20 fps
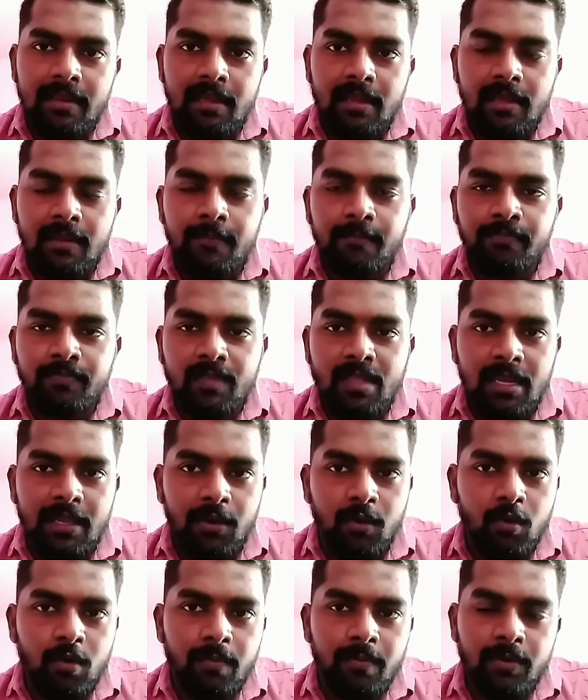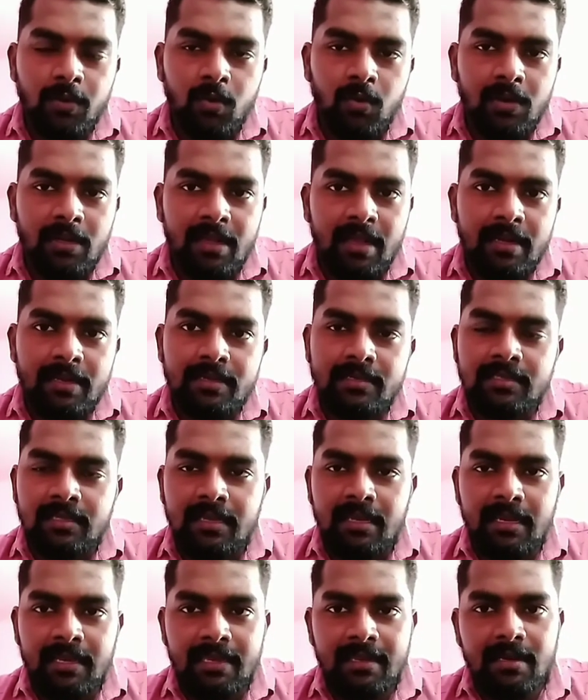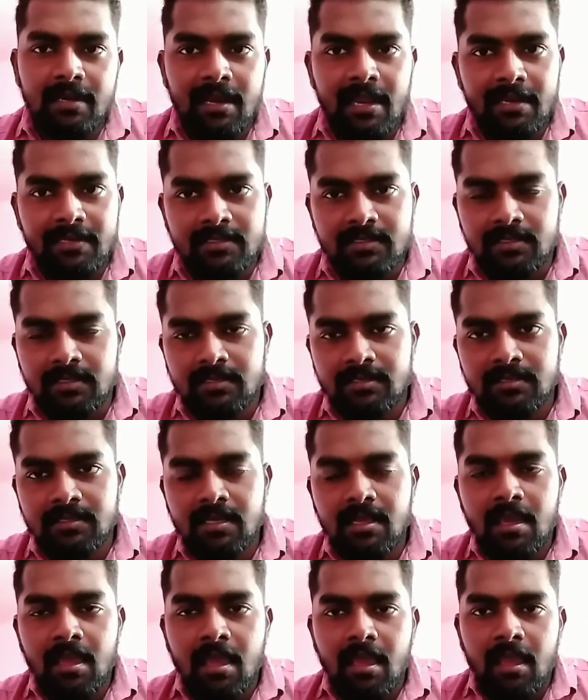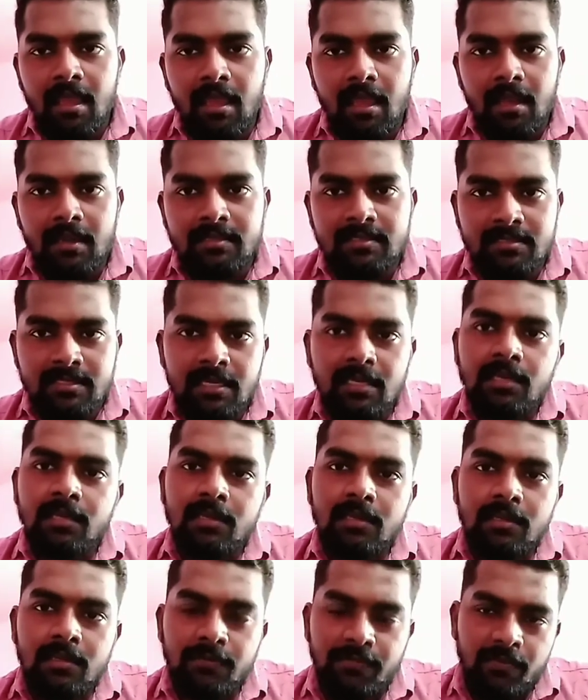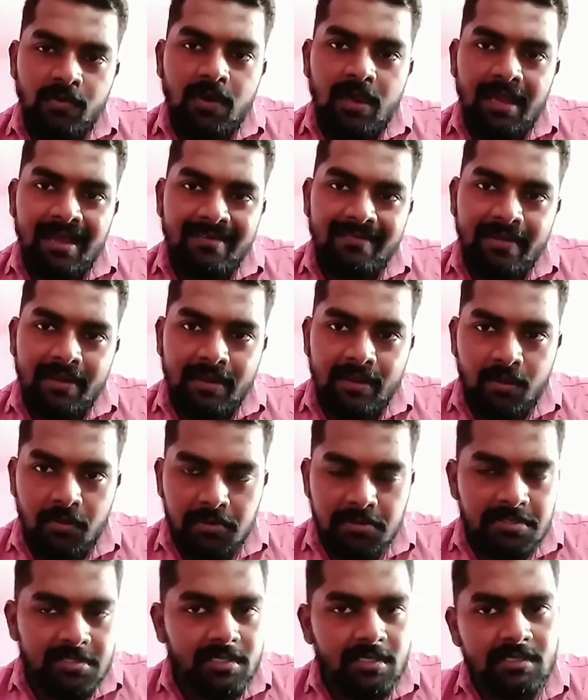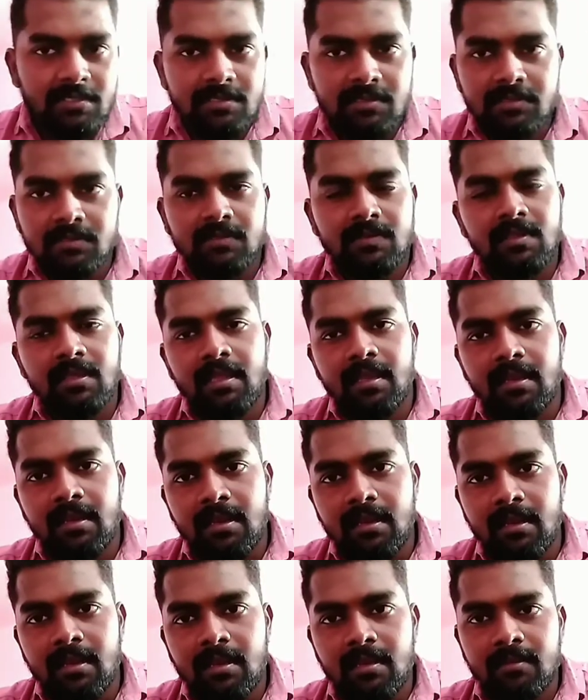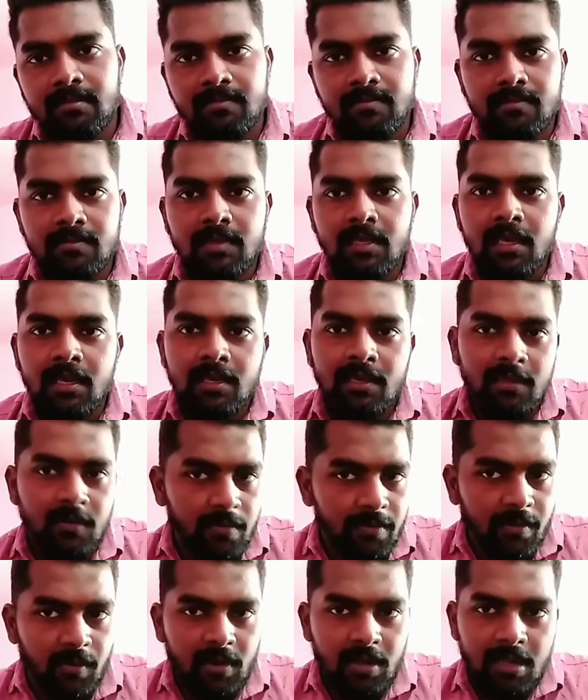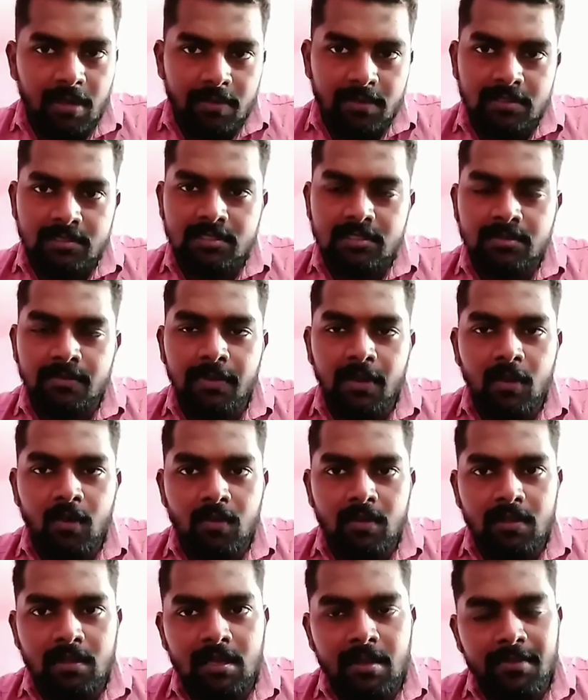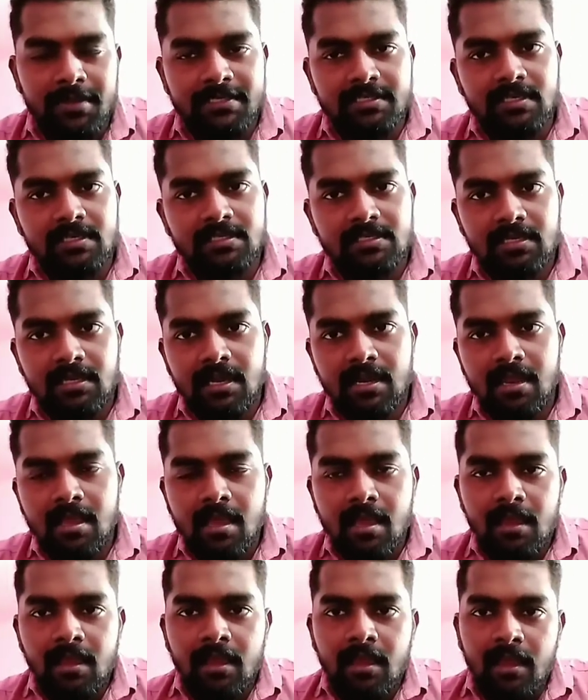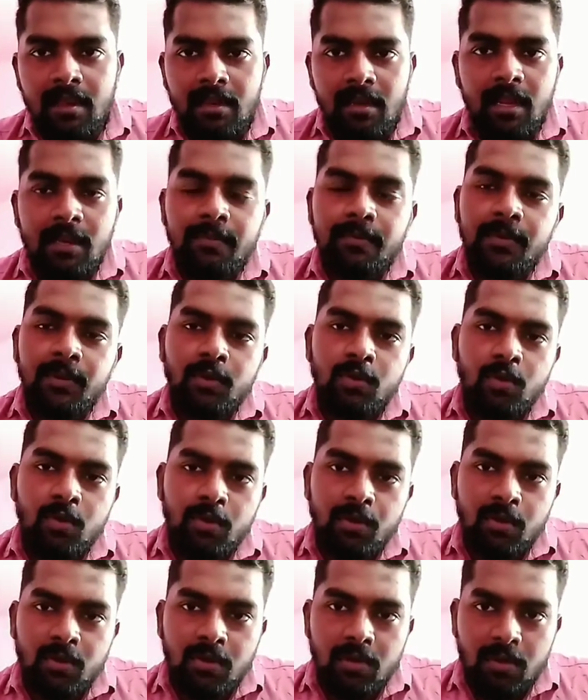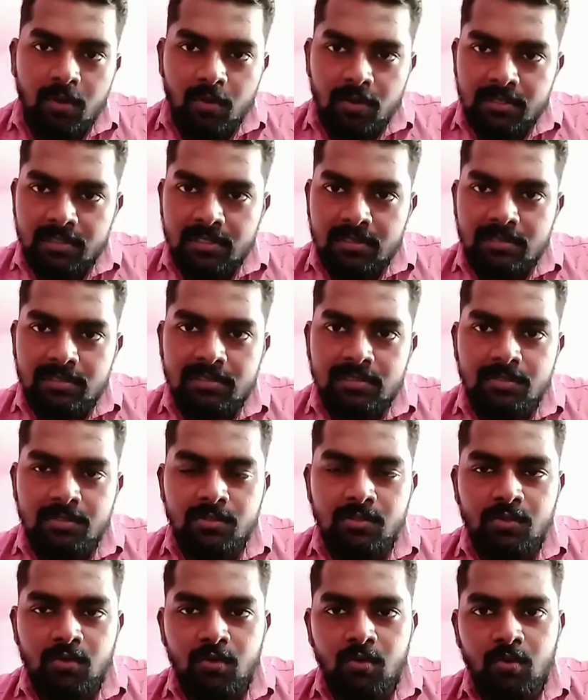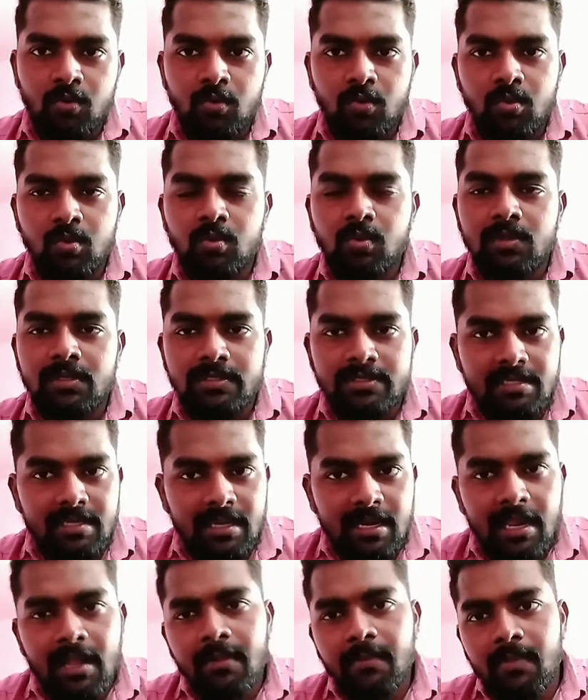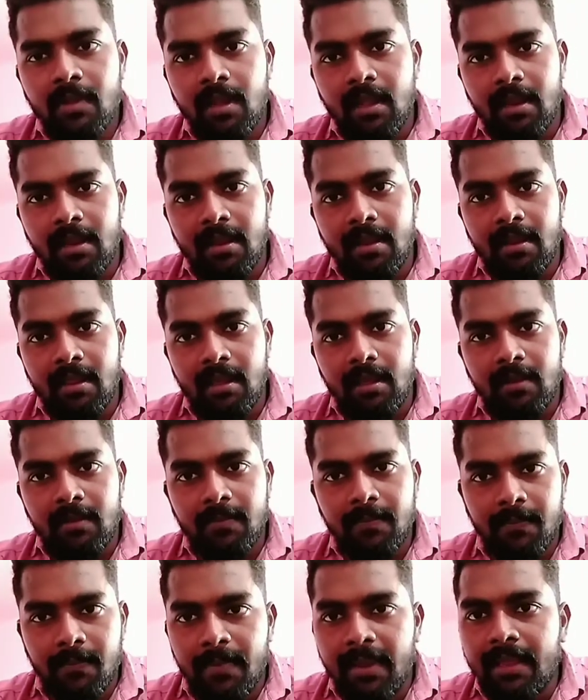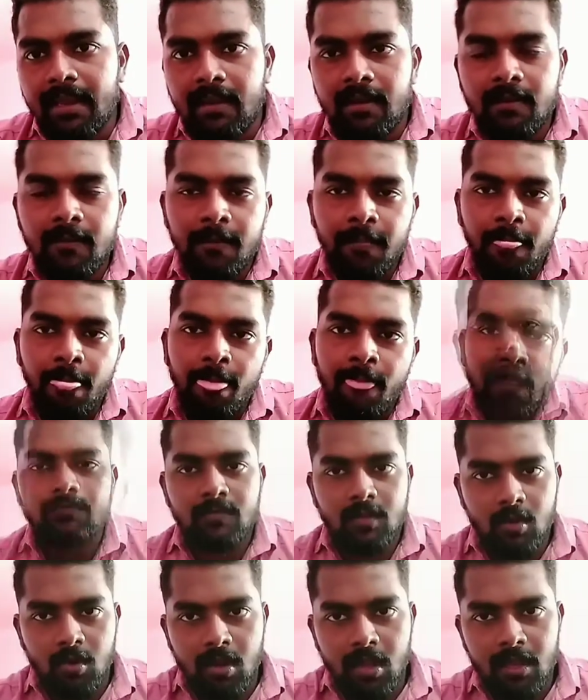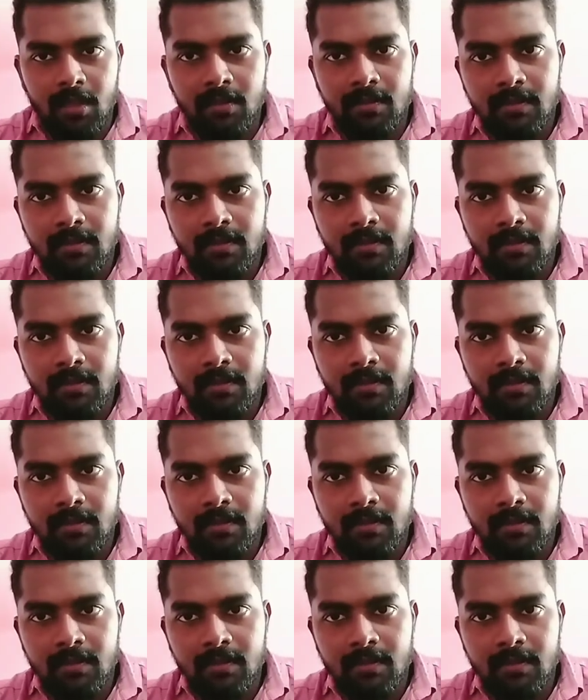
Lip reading: I hope you will get the clear answers. And still, if you have any questions, then give me your comments below the comment section, and let me know your questions through Instagram and mail. Okay,